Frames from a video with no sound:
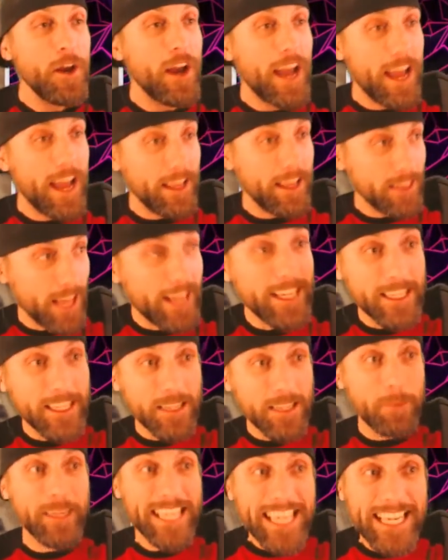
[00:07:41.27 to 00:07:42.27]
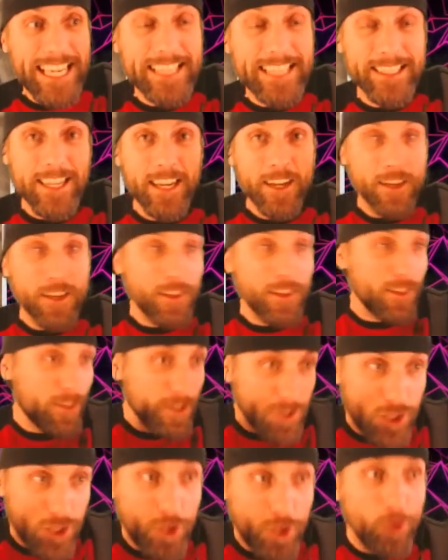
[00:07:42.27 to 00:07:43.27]
letting them eat the
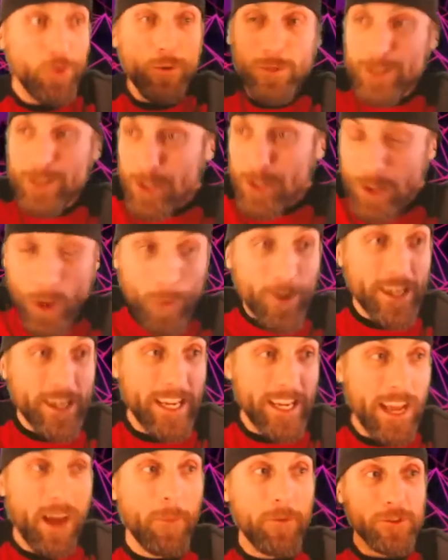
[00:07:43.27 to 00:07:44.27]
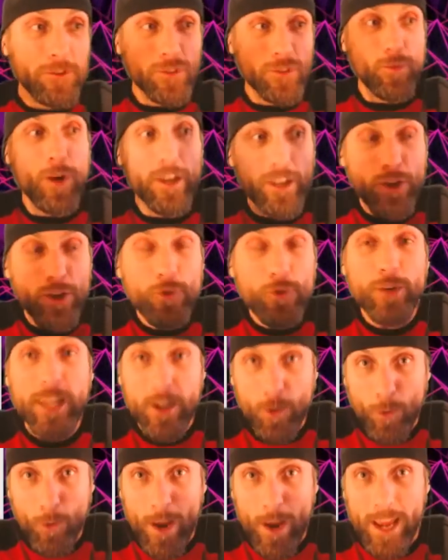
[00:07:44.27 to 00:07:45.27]
two slower camels while you get
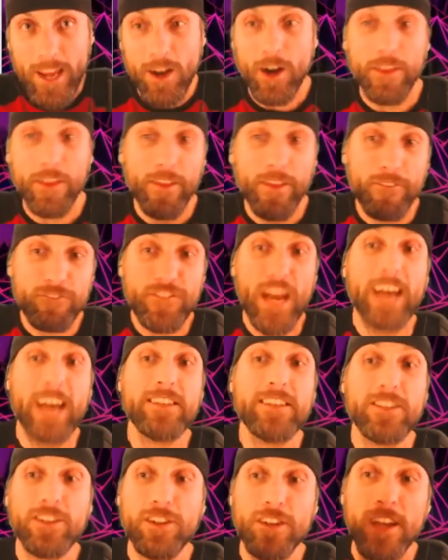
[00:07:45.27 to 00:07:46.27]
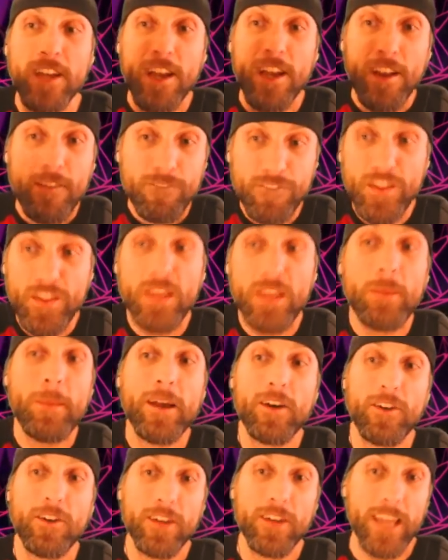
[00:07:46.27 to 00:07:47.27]
away on the faster
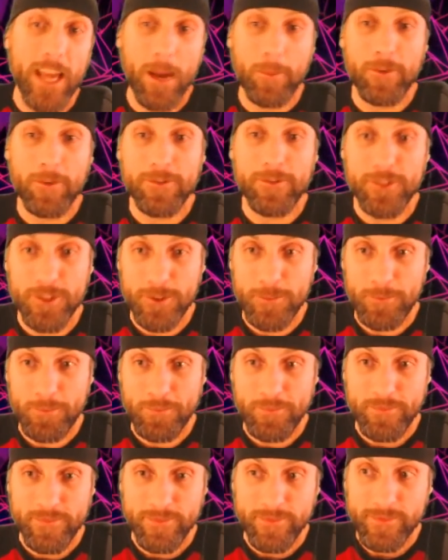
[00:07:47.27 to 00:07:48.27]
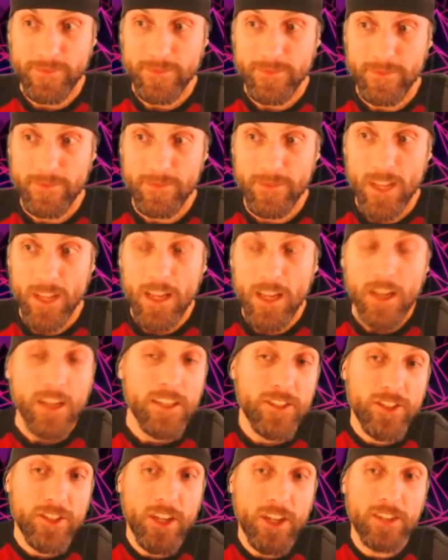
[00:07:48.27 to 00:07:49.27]
female camels.
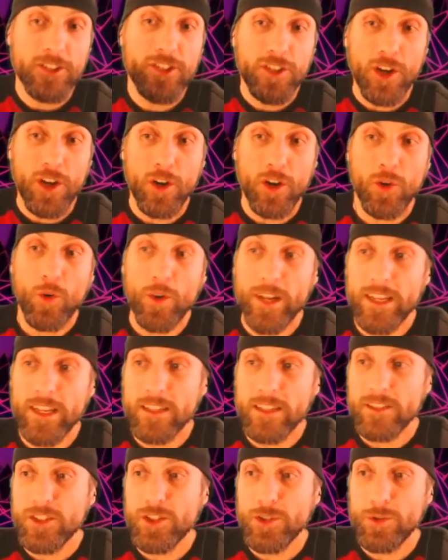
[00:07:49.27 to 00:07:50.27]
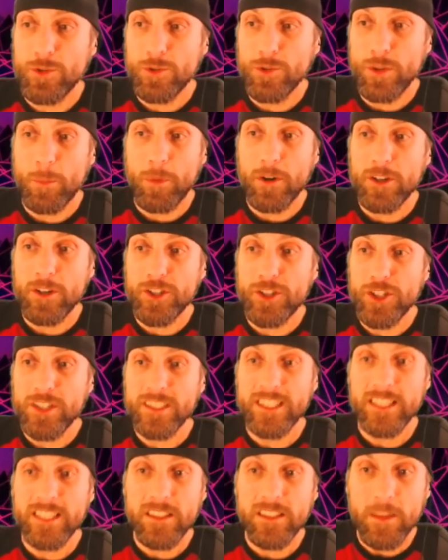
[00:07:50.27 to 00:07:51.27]
Such, according to the
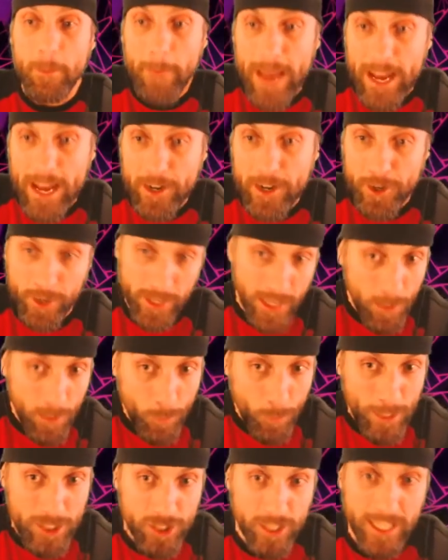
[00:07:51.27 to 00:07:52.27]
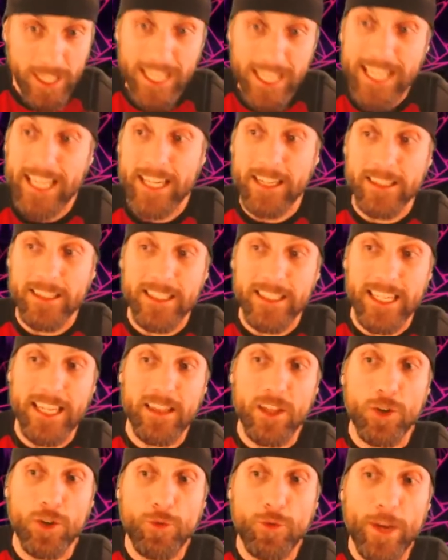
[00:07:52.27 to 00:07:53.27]
Persians, is the manner in which the Indians get
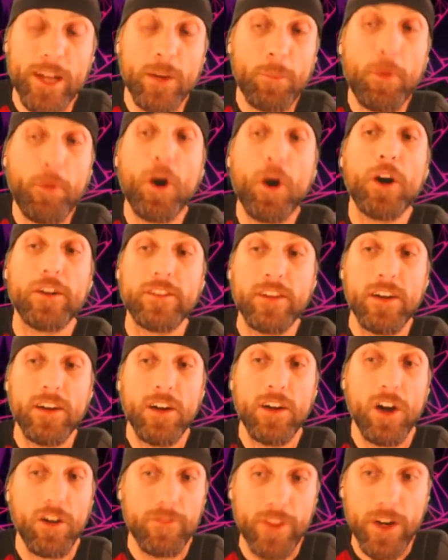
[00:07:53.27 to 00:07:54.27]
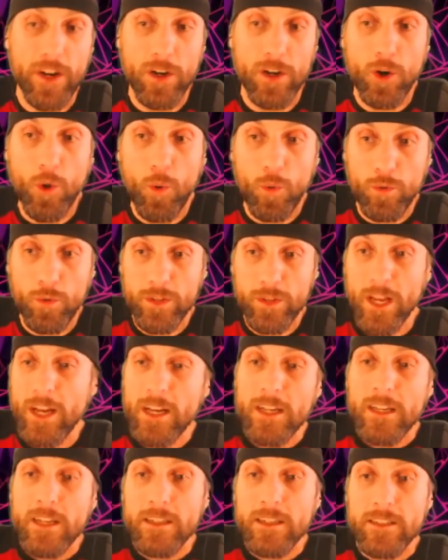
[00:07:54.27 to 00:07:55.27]
the greater part of their gold.
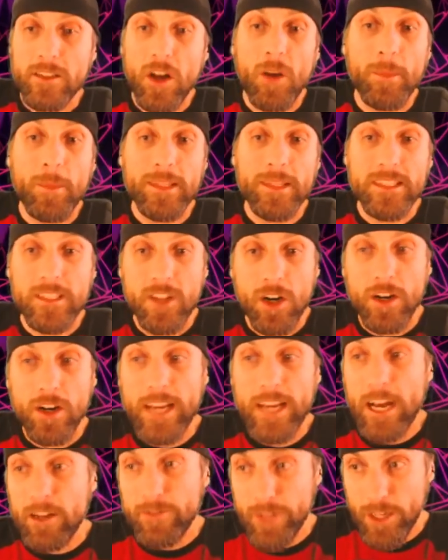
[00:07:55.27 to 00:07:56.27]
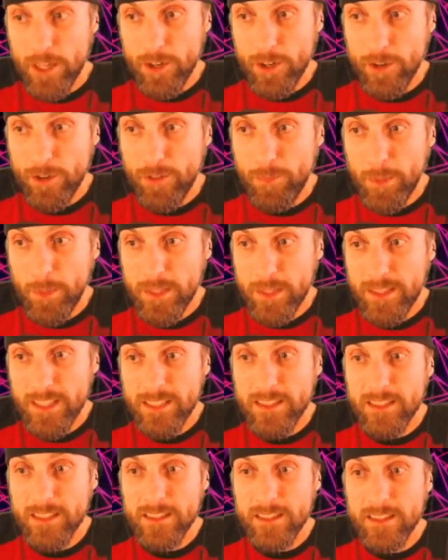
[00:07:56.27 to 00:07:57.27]
Some is dug out of the earth, but
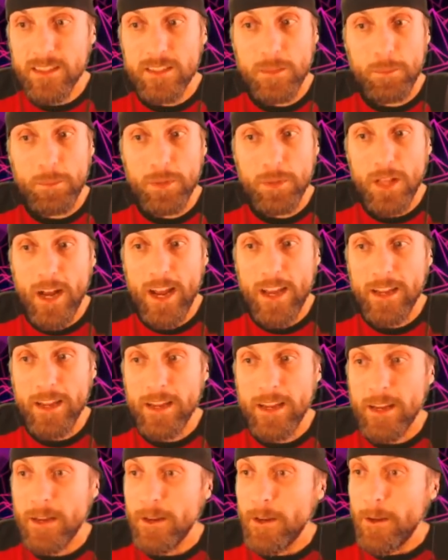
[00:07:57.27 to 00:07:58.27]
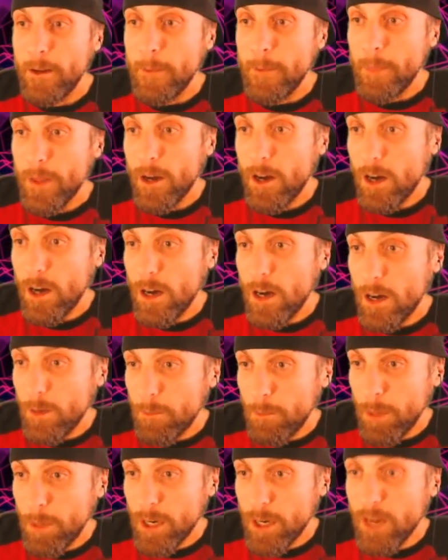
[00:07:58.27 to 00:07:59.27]
this is the supply, uh,
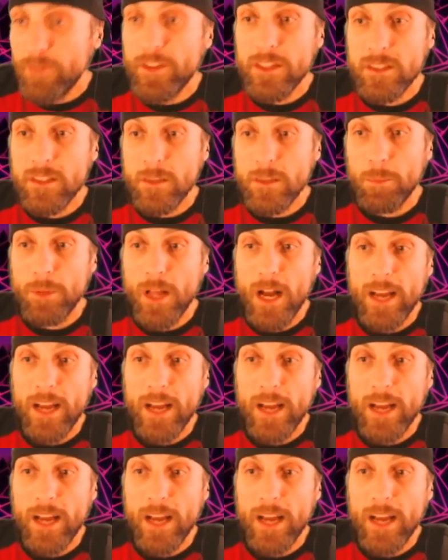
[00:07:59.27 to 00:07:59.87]
but of this supply,